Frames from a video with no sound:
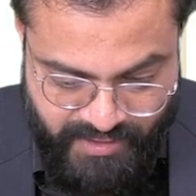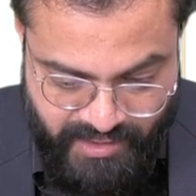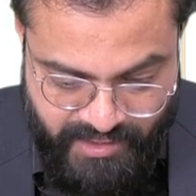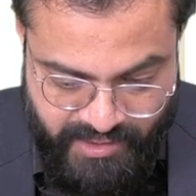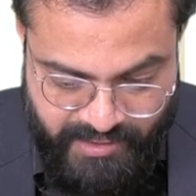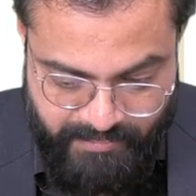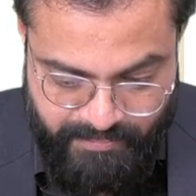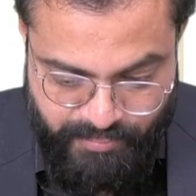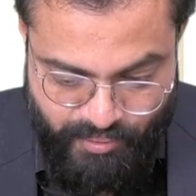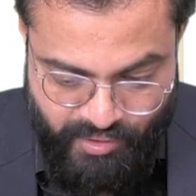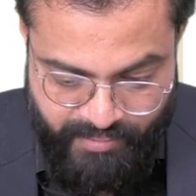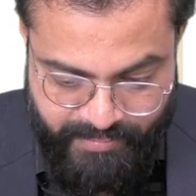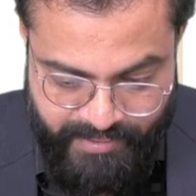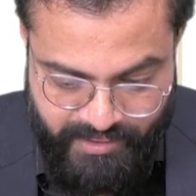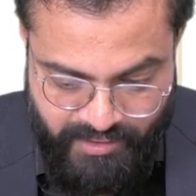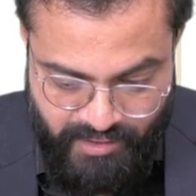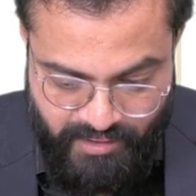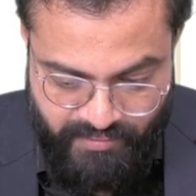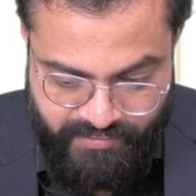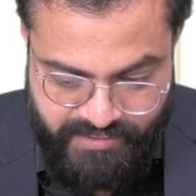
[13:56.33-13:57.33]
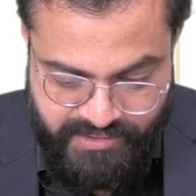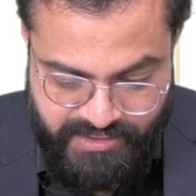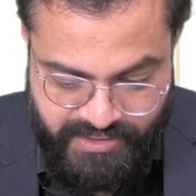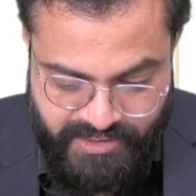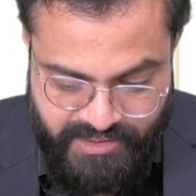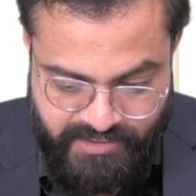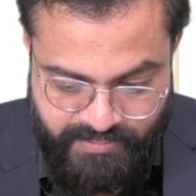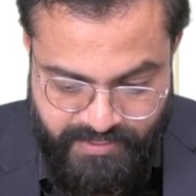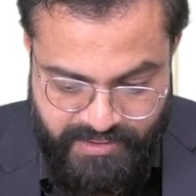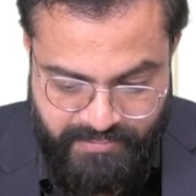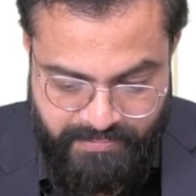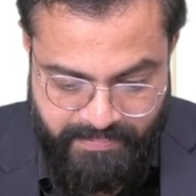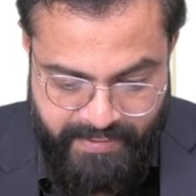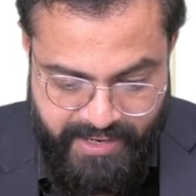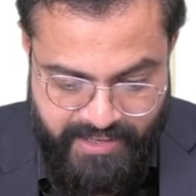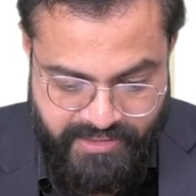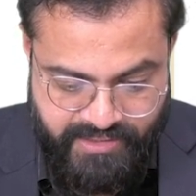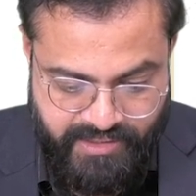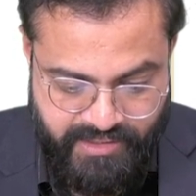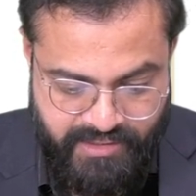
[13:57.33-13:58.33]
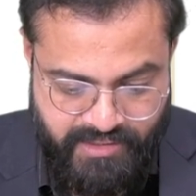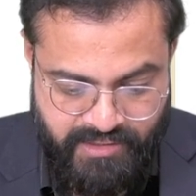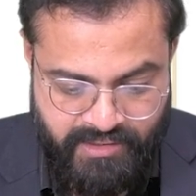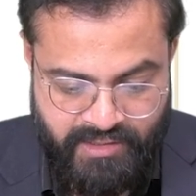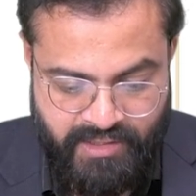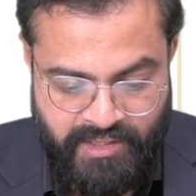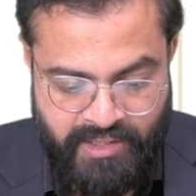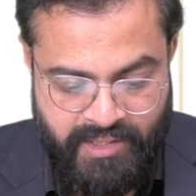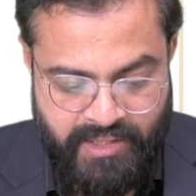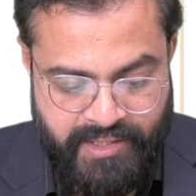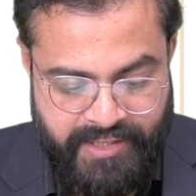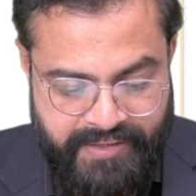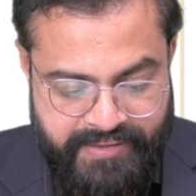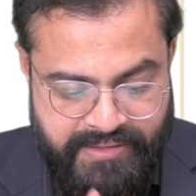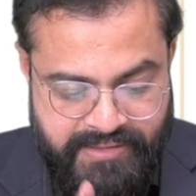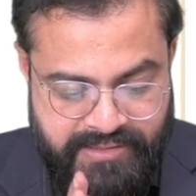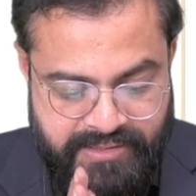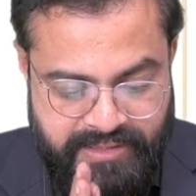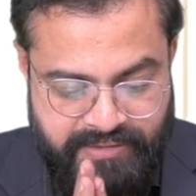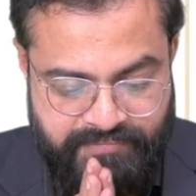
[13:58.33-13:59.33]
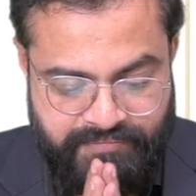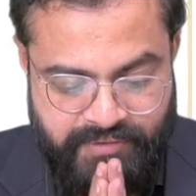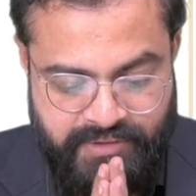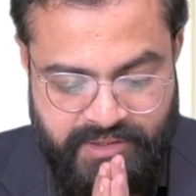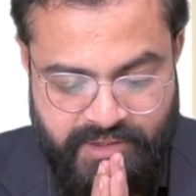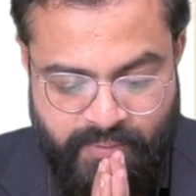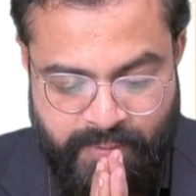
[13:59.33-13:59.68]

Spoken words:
unemployment allowance that is being paid here? Can you see for the